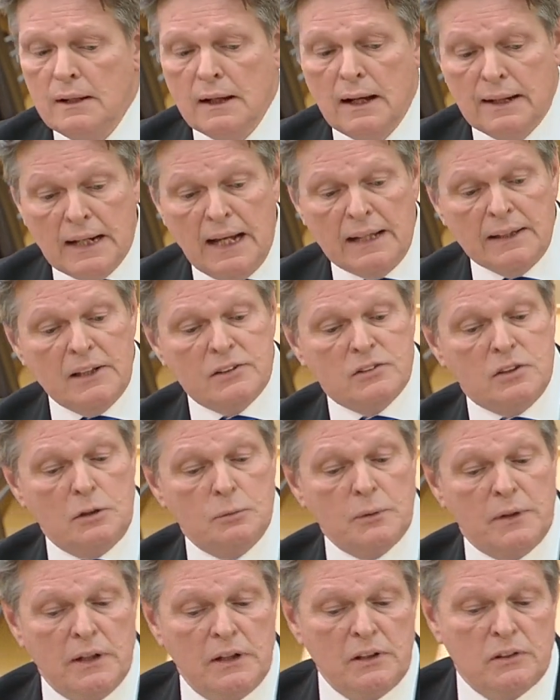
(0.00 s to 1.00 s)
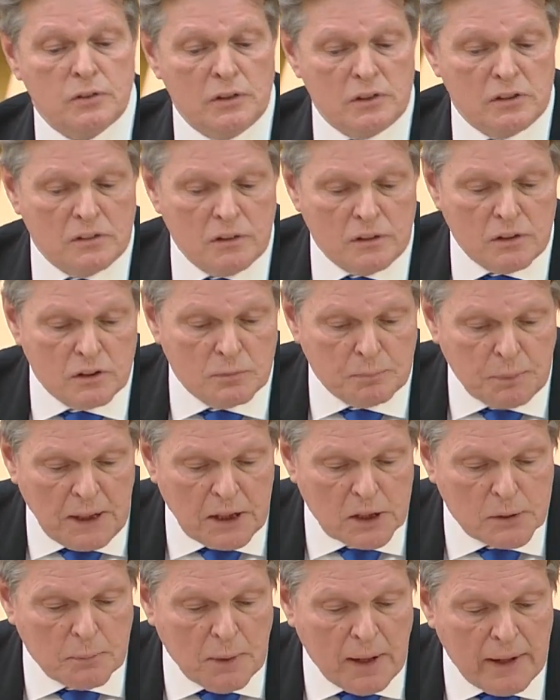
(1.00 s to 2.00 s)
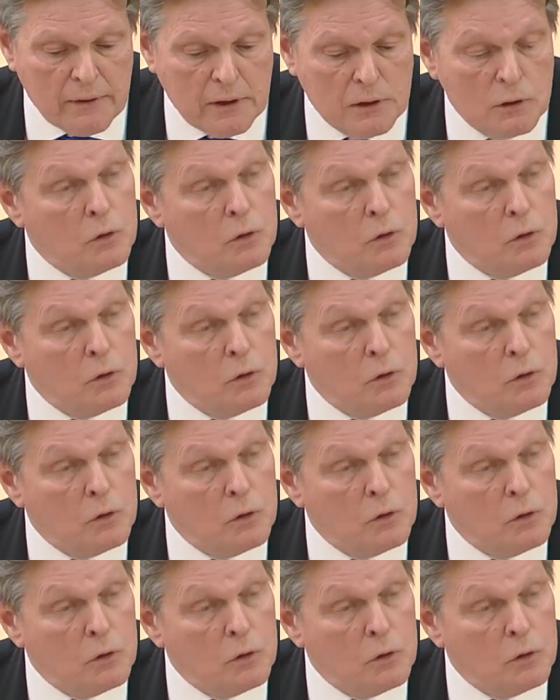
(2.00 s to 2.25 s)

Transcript: And I listened with interest to the speech by the